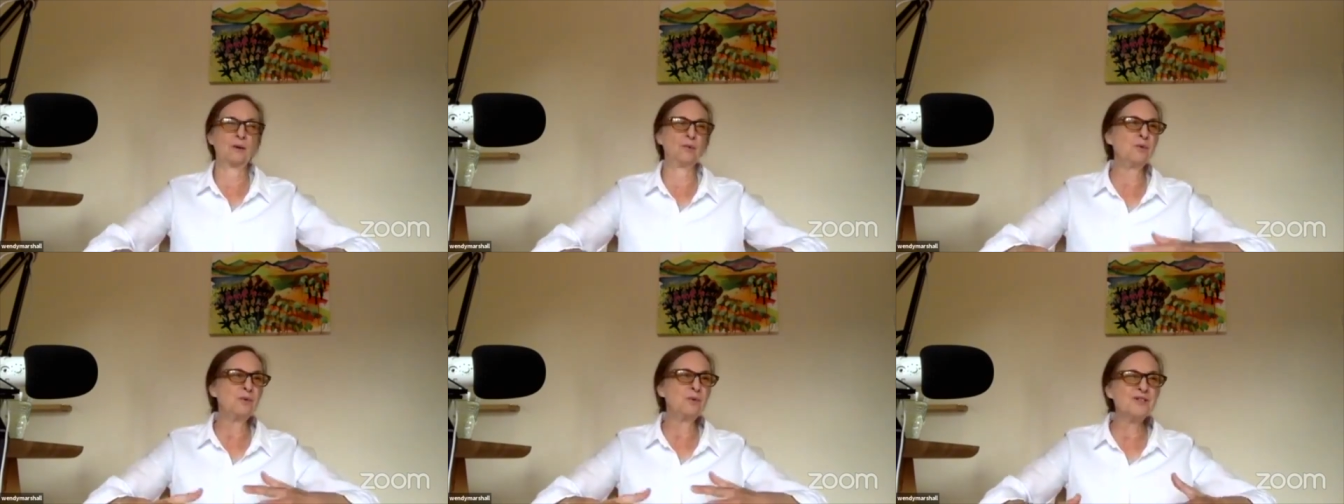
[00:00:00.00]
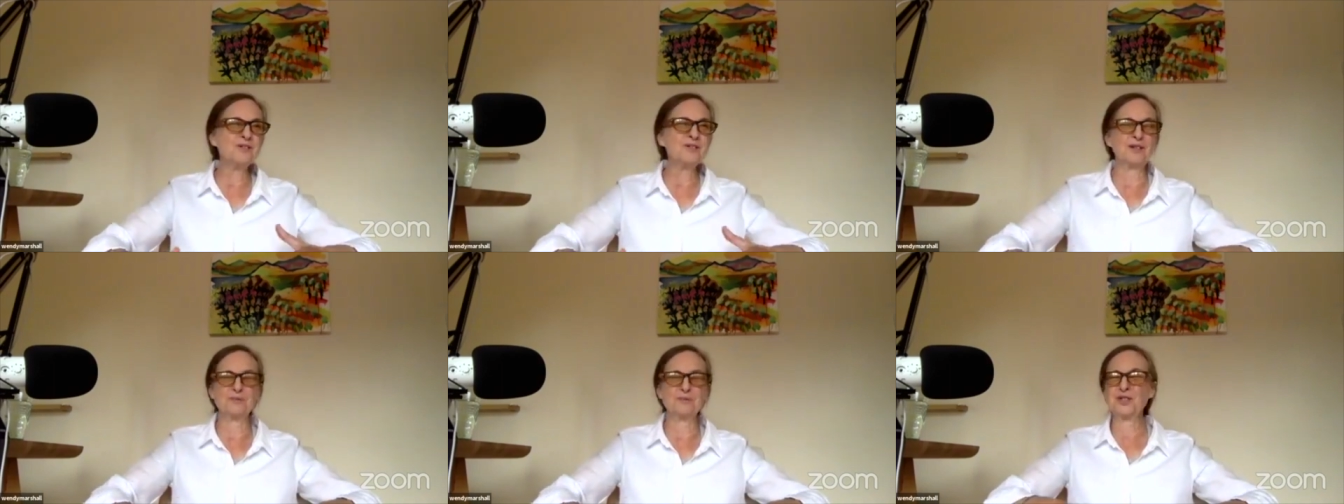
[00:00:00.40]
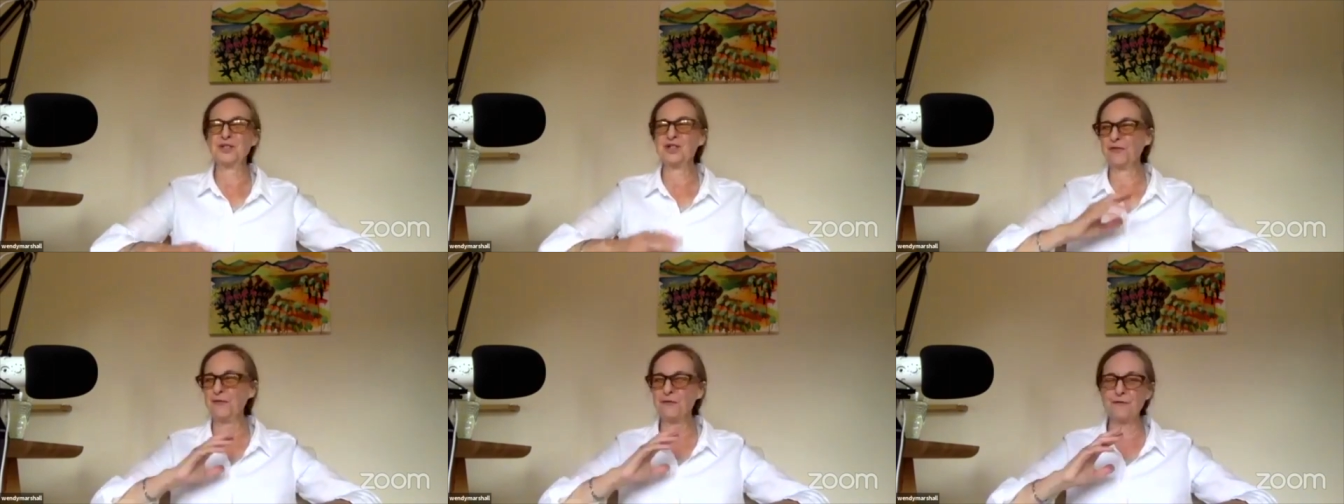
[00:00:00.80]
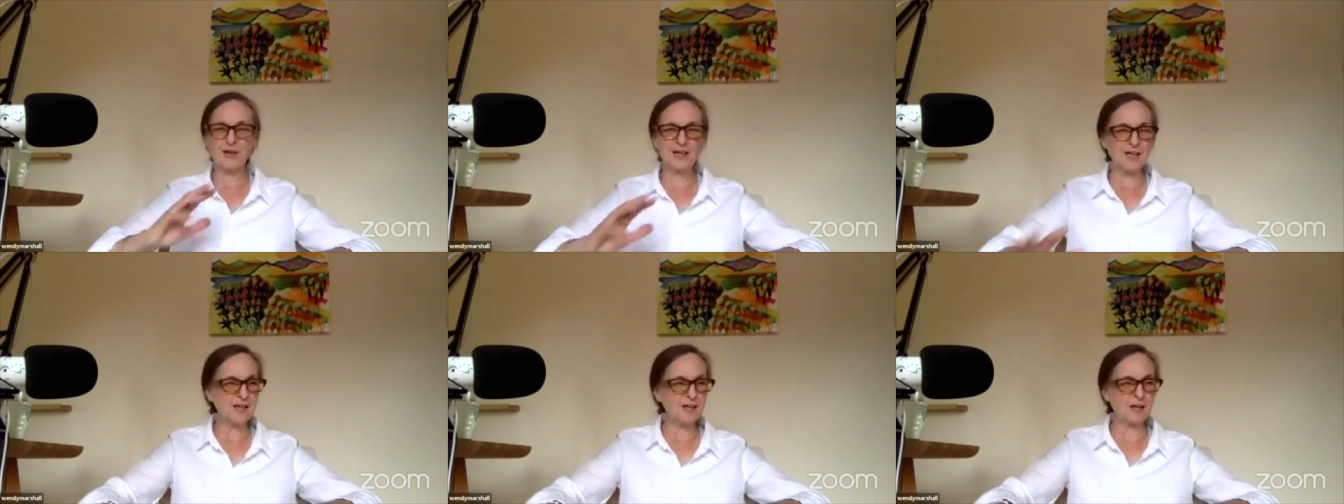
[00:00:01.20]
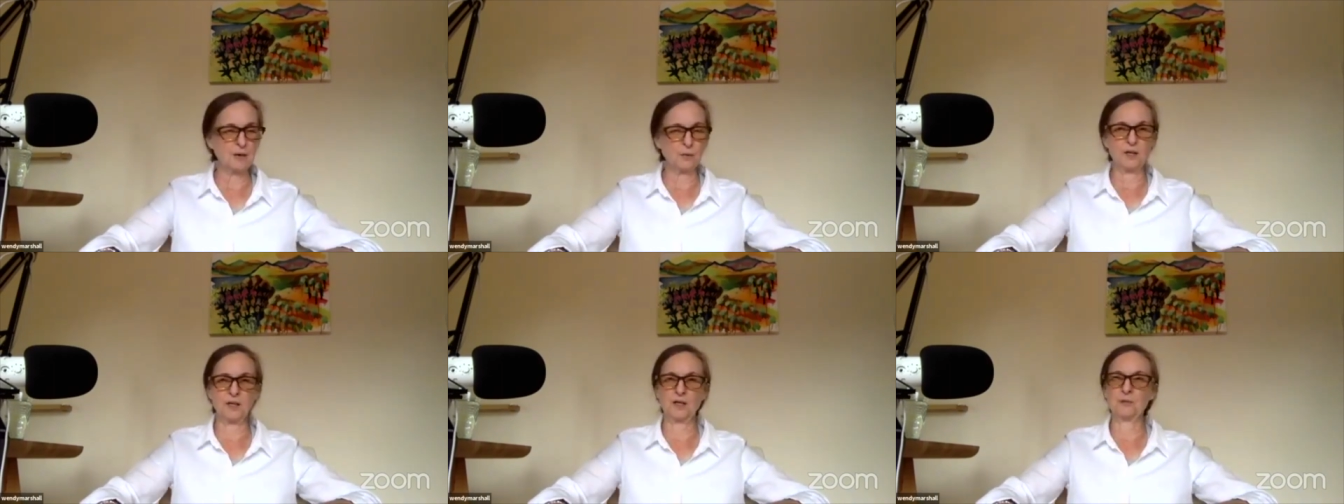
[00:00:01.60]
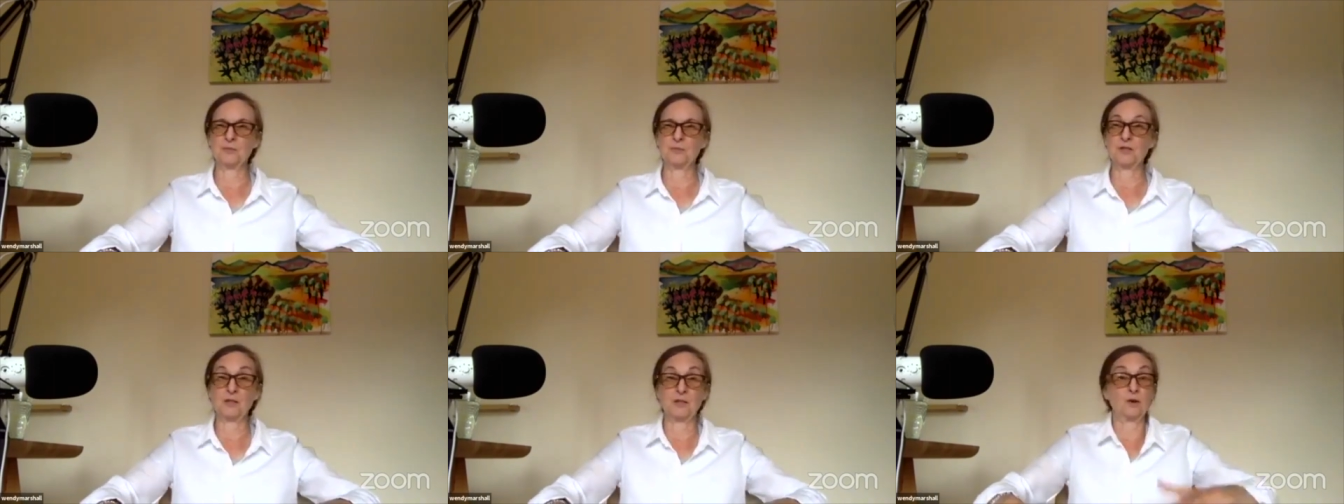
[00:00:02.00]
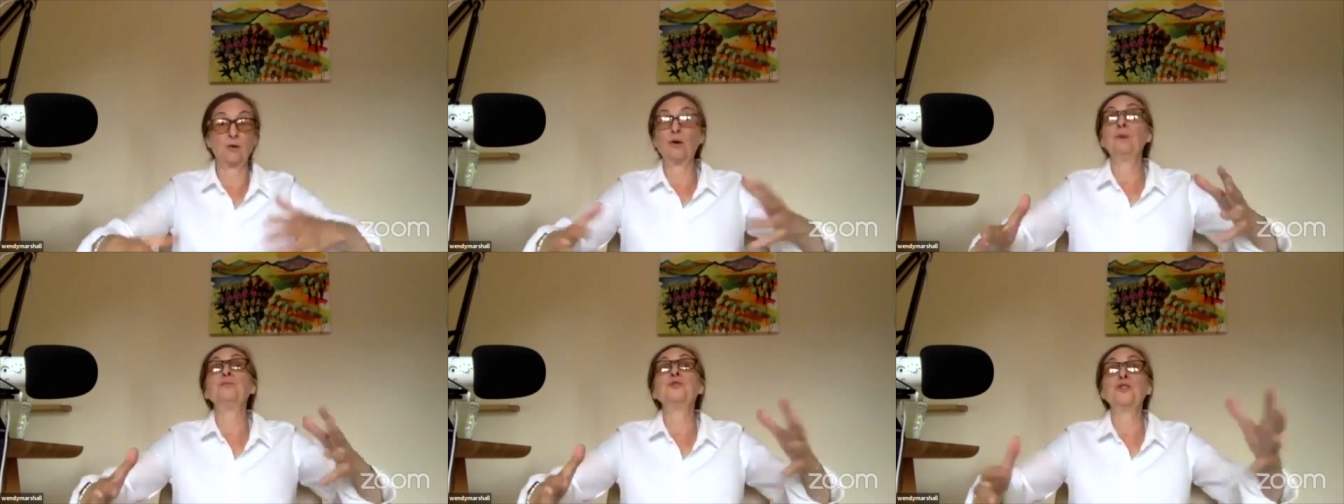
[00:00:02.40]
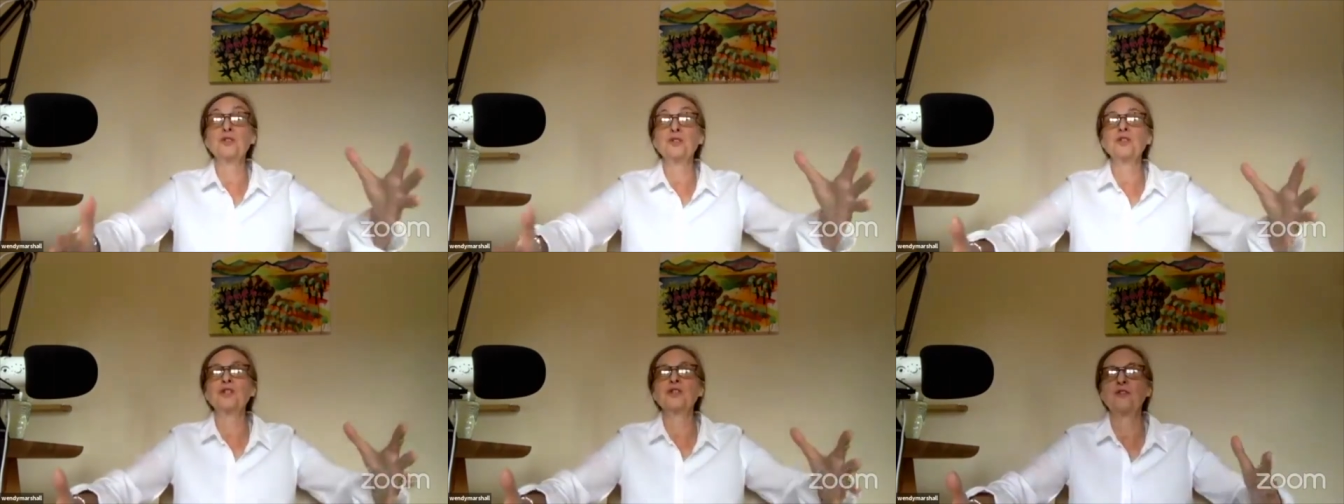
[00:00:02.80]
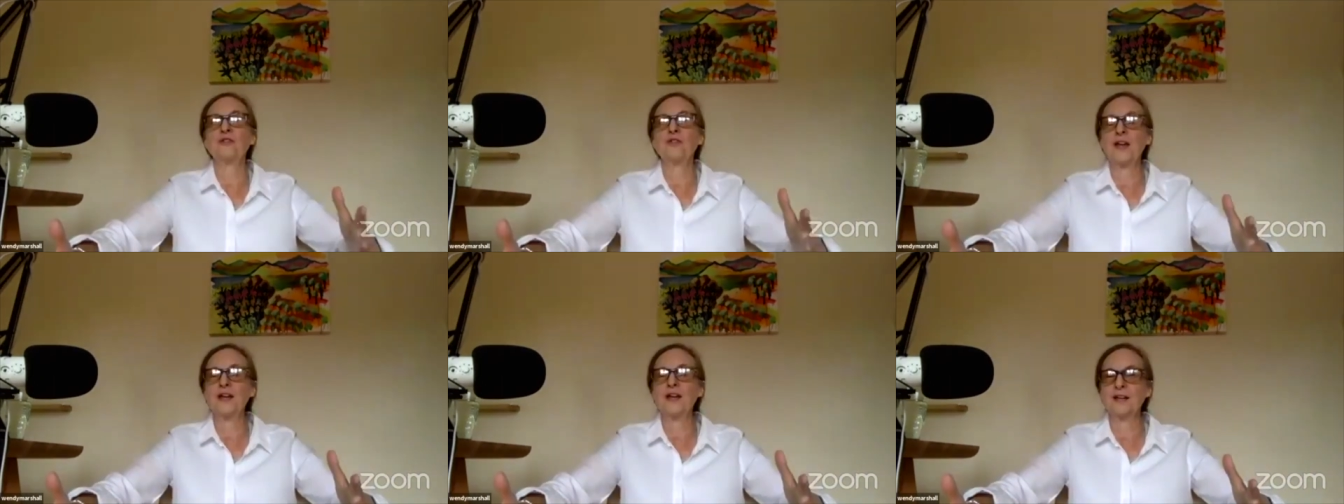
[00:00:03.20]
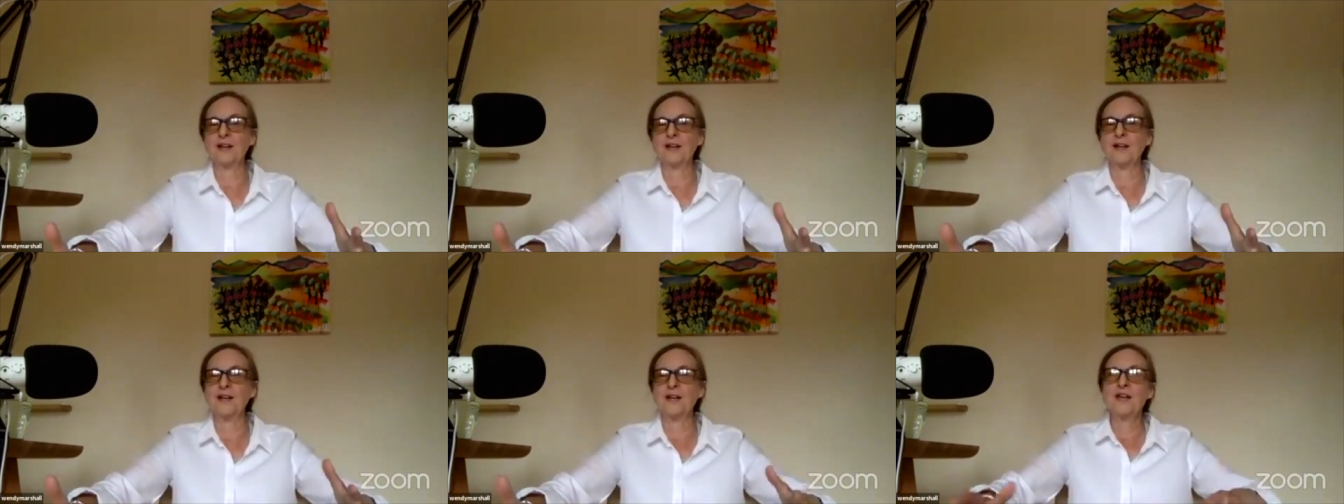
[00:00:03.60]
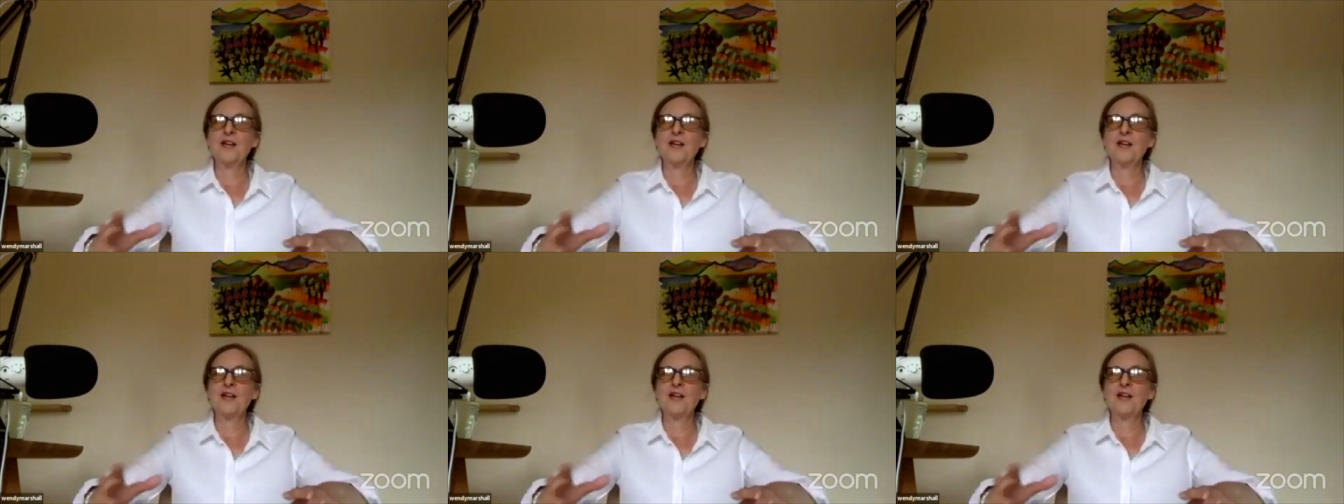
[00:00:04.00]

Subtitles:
I'm always doing that. I'm such a failure when it comes to that. Or I'm just such a failure.